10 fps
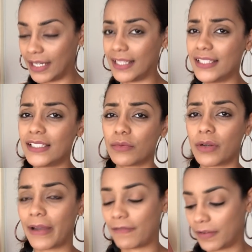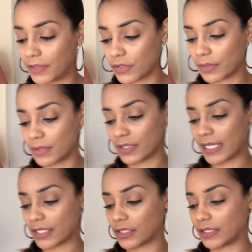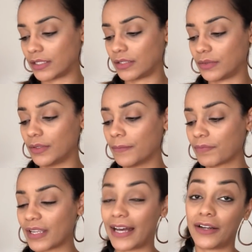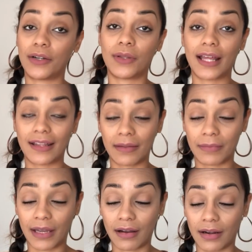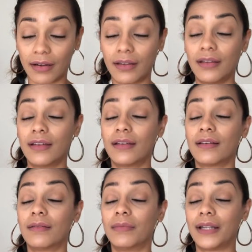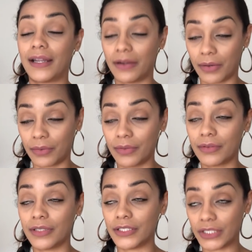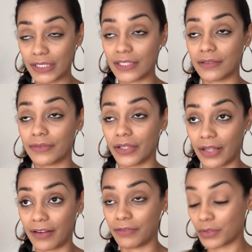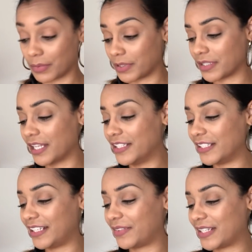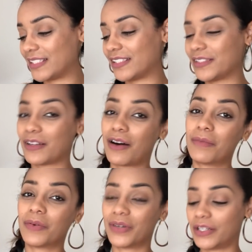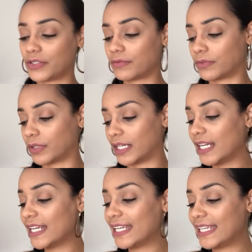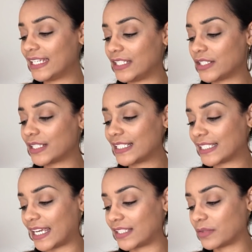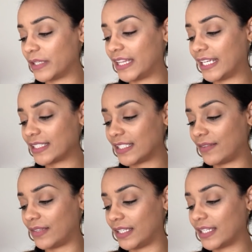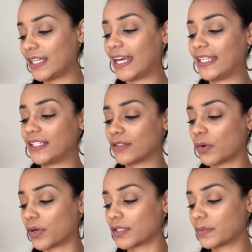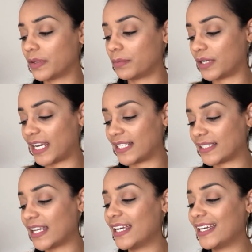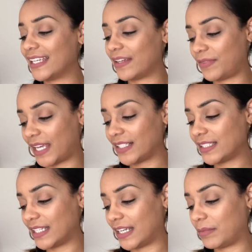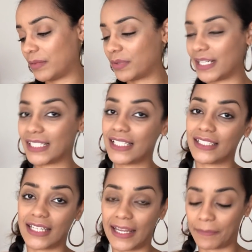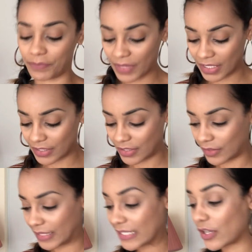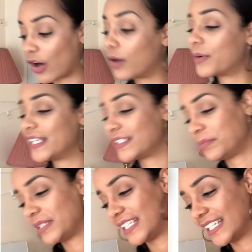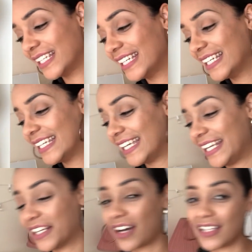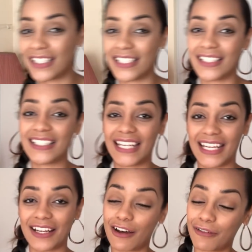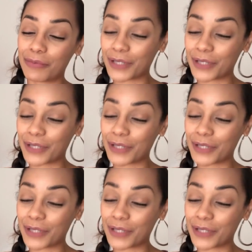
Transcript: And this is one of my favorite scriptures, actually, too. I don't know a lot of them by heart, but I know the gist of a lot of scriptures. So, anyways, Psalm 104 Enter his gates with thanksgiving and his courts with praise. Give thanks to him and praise his name. So, let's always be in a constant state of